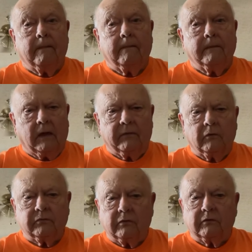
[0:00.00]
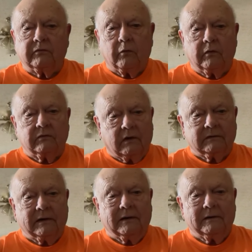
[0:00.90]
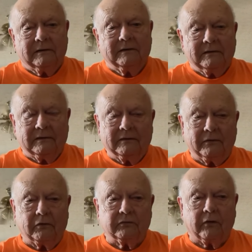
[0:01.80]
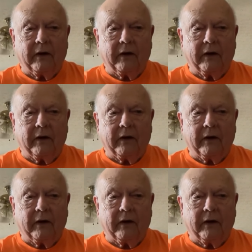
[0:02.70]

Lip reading: yeah, those are the stories I tell. Those are